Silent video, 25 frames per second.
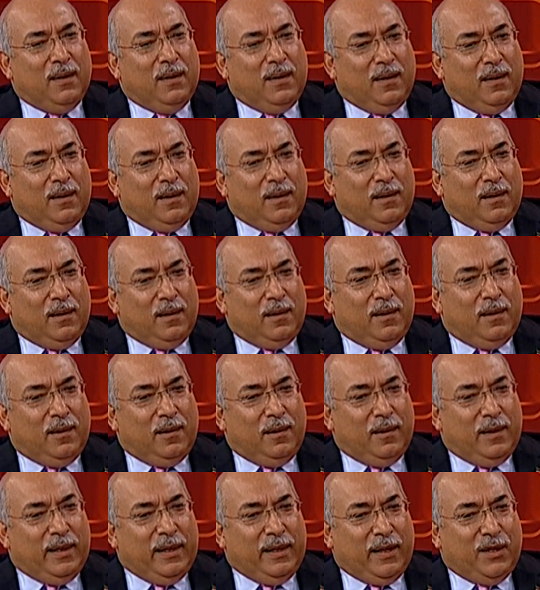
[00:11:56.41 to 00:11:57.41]

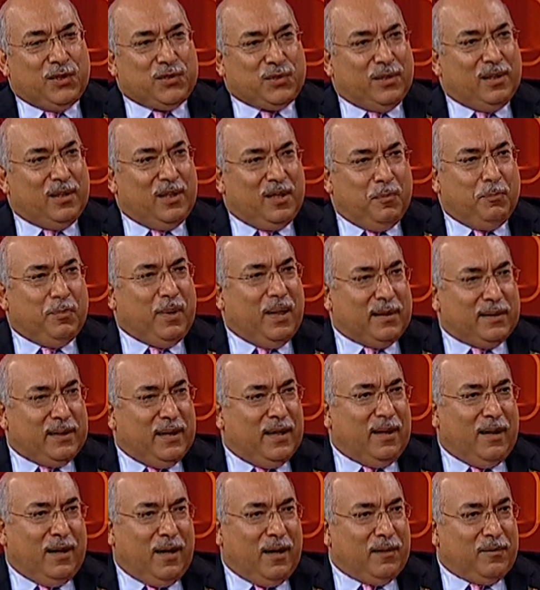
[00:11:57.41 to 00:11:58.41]
And I certainly bugged the
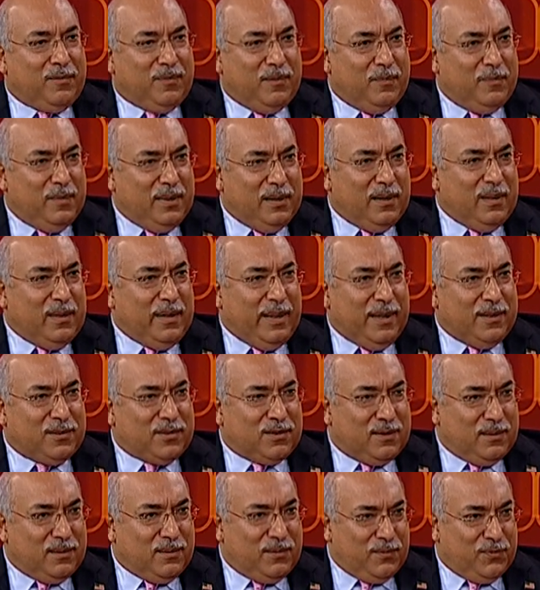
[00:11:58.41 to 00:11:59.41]
hell out of him in the
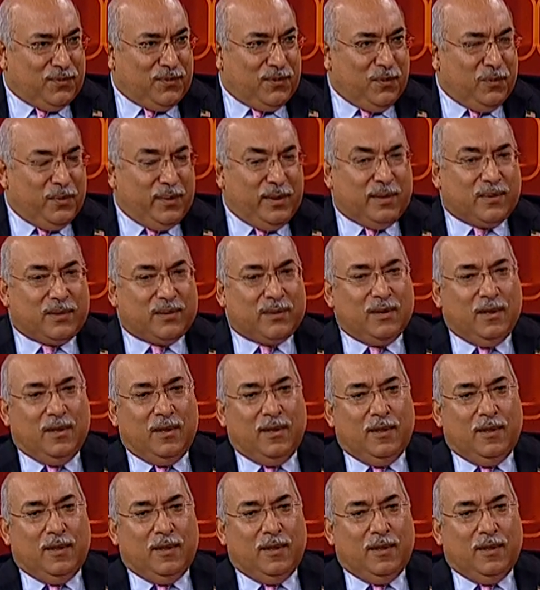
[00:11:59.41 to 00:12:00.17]
last few weeks,